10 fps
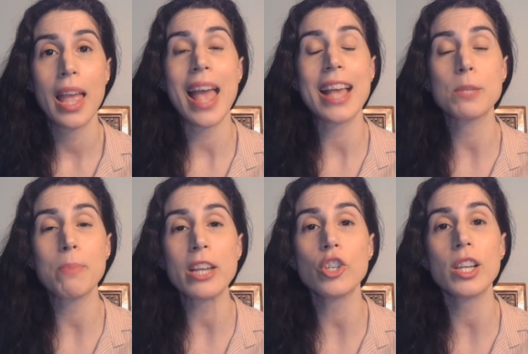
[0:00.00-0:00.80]

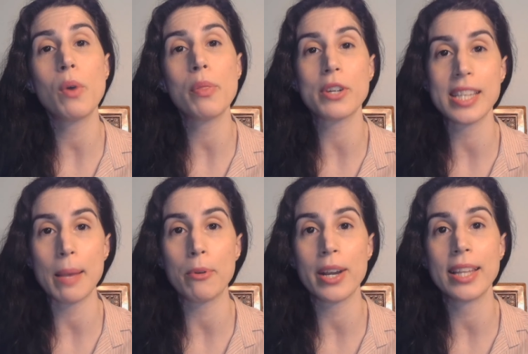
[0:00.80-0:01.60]
especially when they're
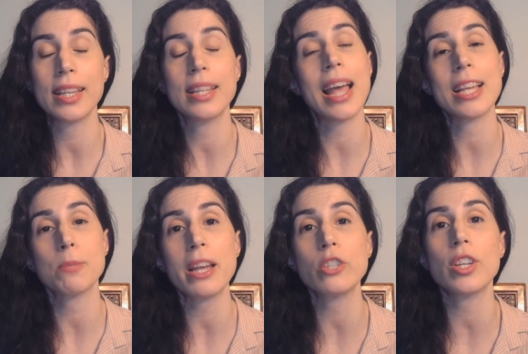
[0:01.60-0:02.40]
separated,
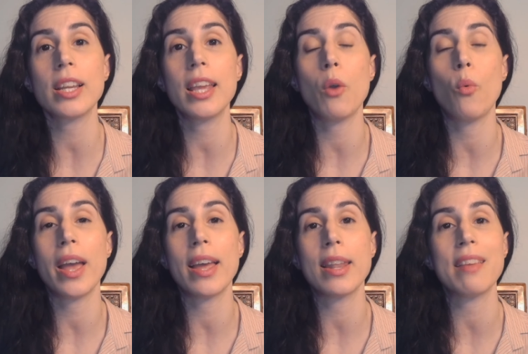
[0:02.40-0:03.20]
especially
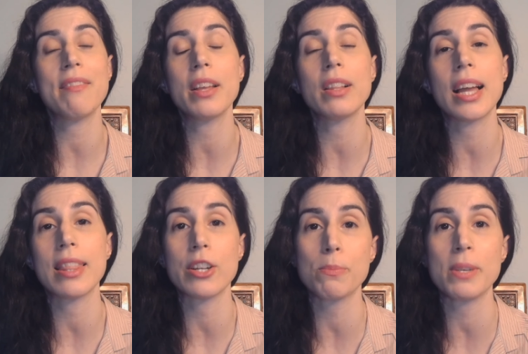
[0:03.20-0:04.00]
when they feel like
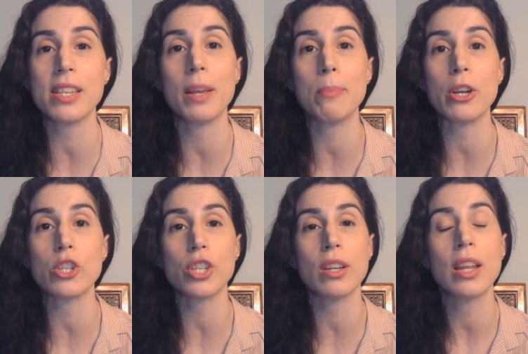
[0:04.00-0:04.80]
their specific
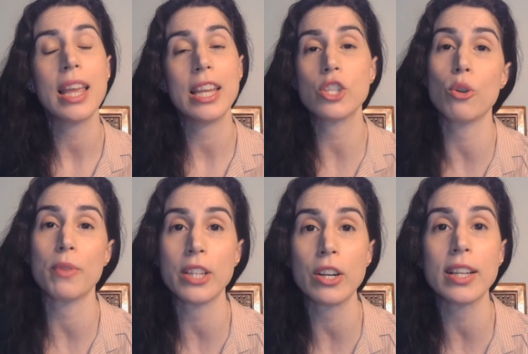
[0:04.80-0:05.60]
person is not
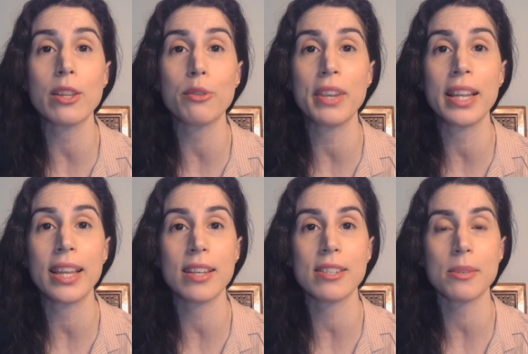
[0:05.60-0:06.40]
returning their
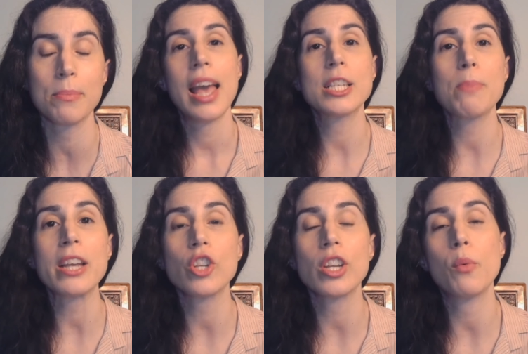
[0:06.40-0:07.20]
feelings,
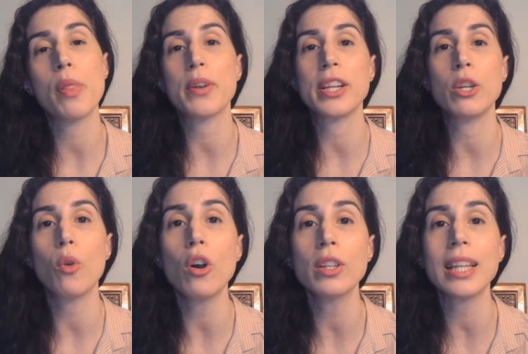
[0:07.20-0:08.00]
especially when they're in no
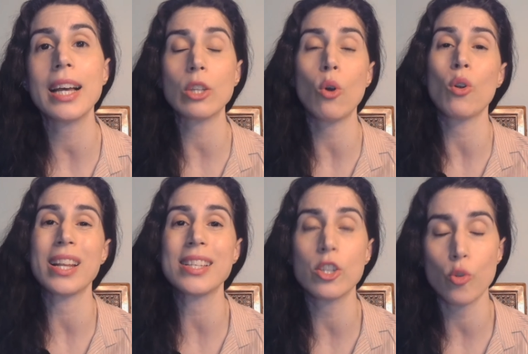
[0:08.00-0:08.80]
contact or in
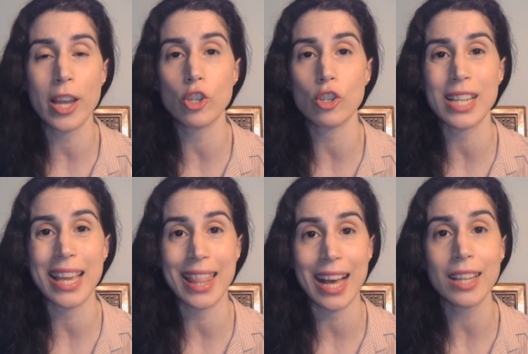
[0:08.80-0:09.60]
situations
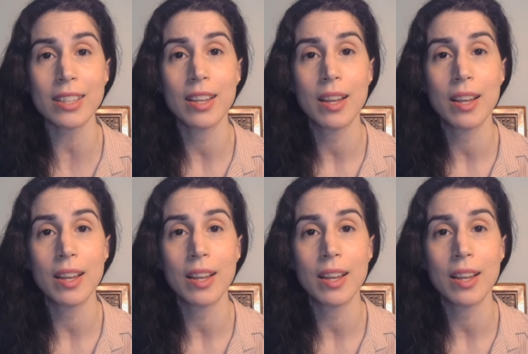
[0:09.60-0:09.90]
like that.